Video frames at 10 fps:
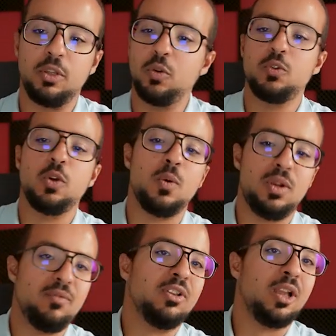but also I will
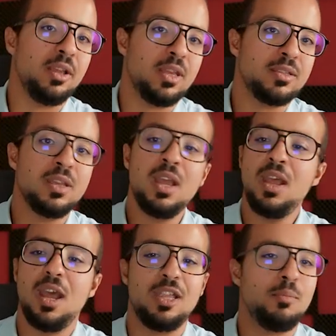leave it like this
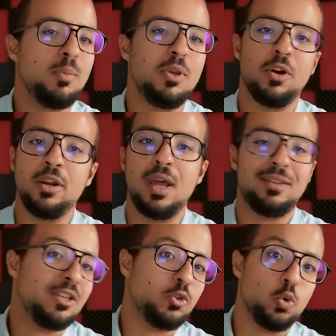and maybe run a
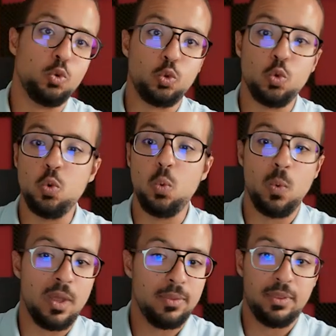test or two
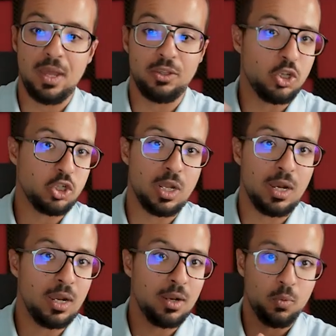with
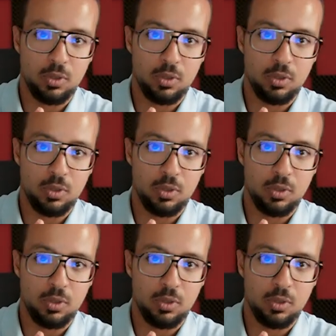additional,